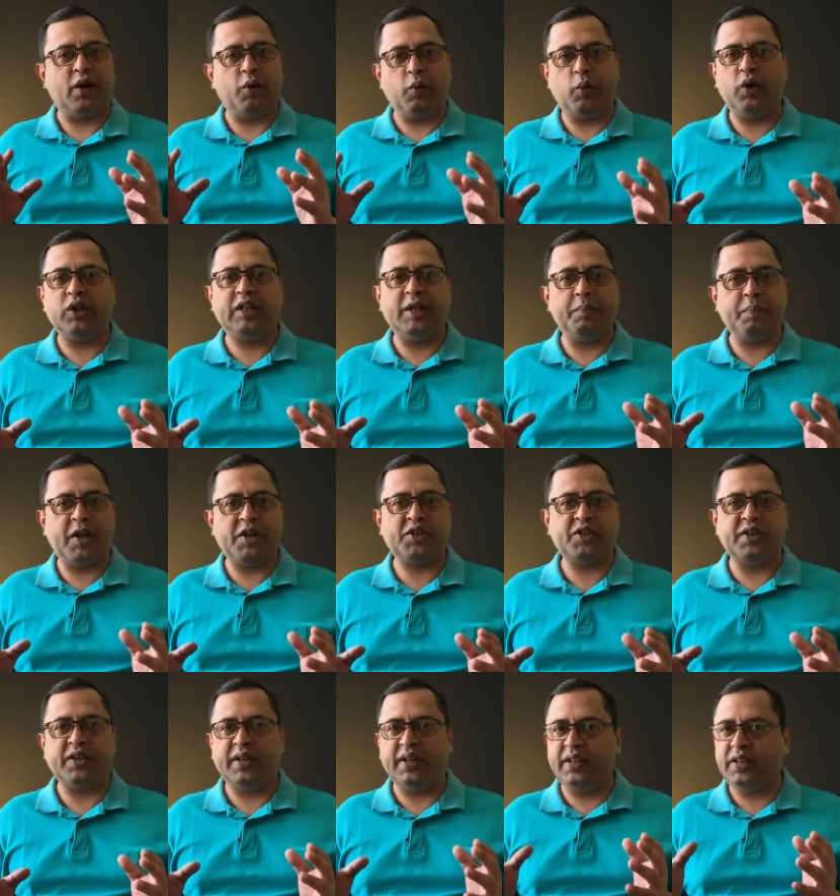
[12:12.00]
a worthy
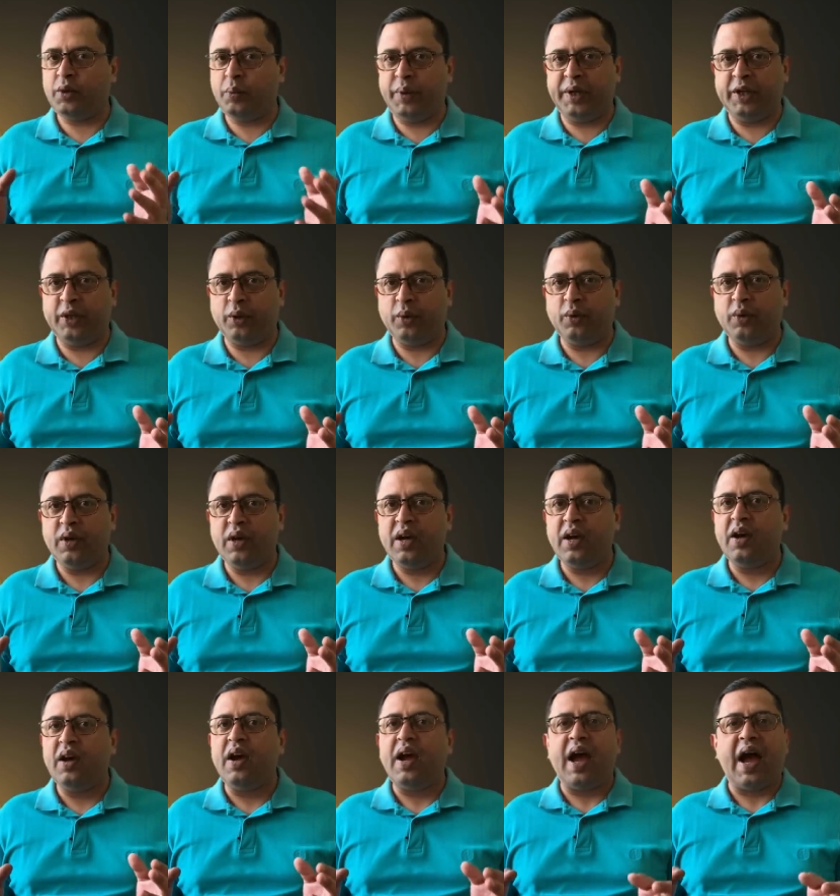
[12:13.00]
mention in the video.
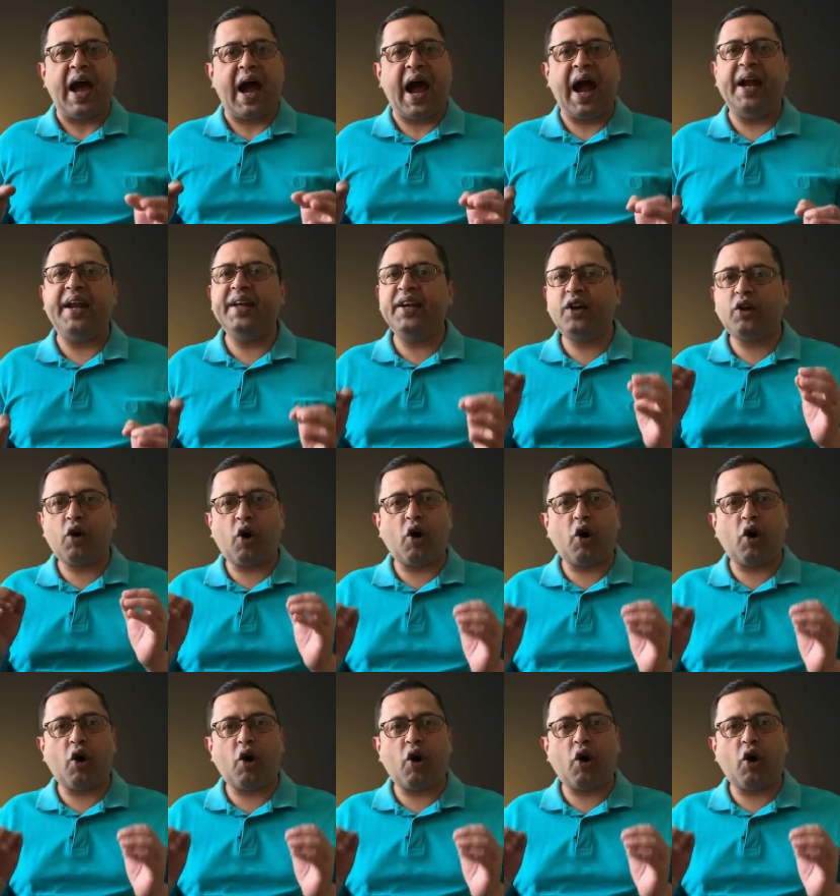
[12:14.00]
Adding